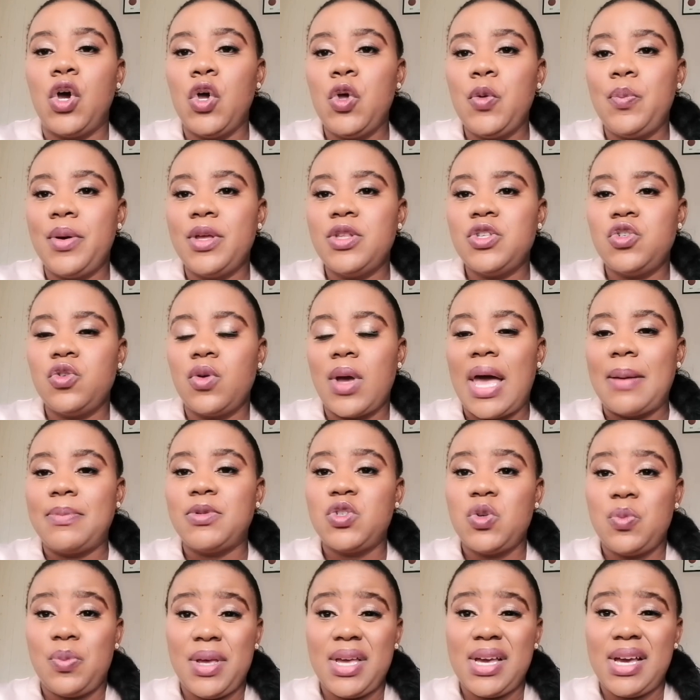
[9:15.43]
opens you up
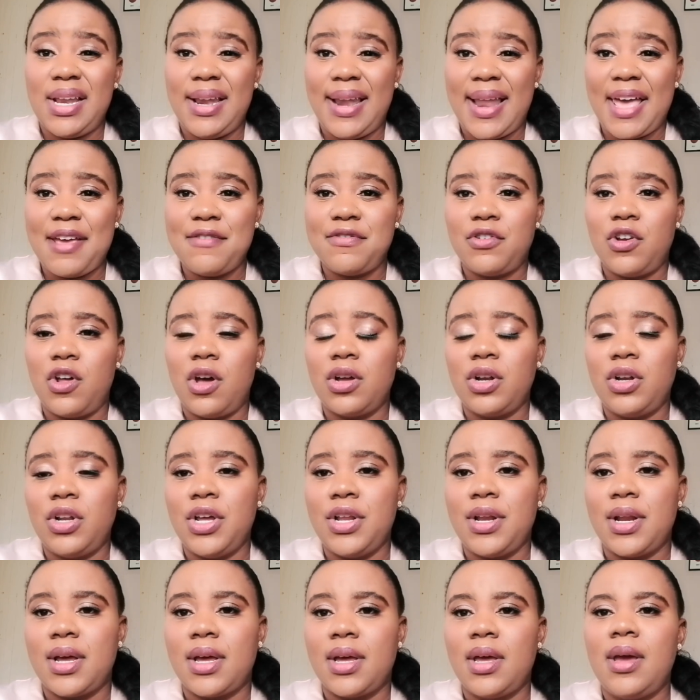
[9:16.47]
to being a lifelong
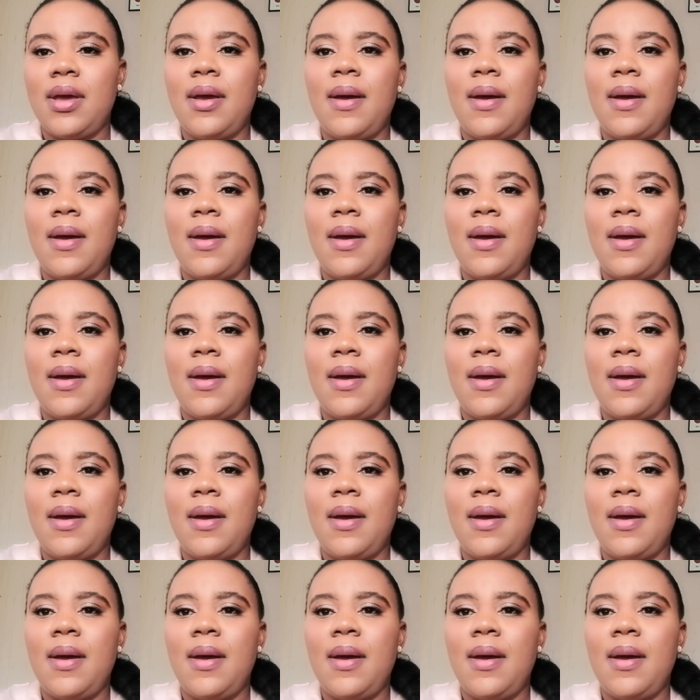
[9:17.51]
learner,